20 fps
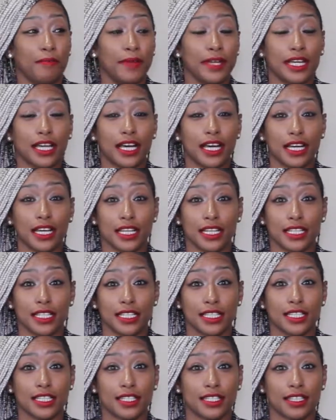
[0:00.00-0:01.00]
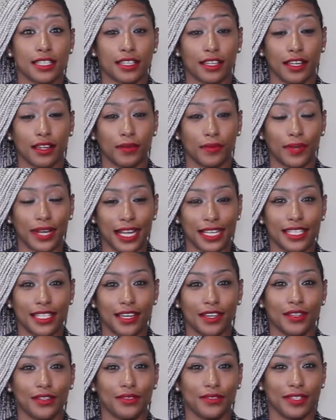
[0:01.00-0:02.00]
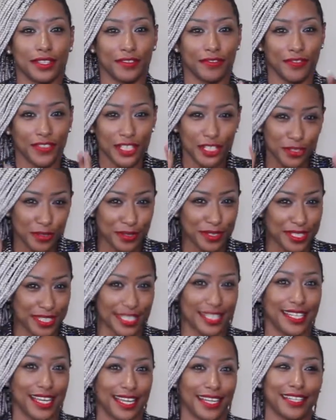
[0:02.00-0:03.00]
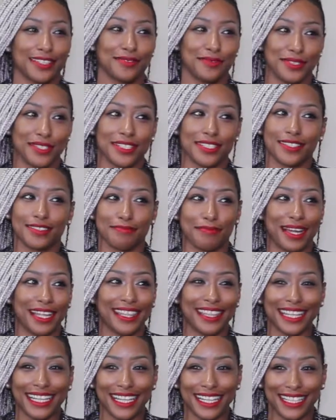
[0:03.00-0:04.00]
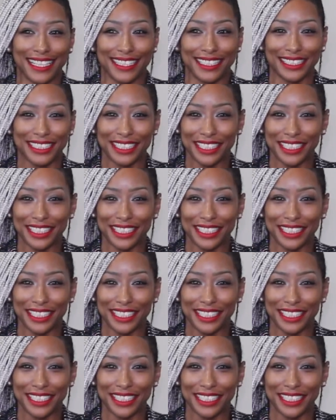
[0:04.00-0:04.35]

Because when I tell you the visual aesthetics, which is my thing,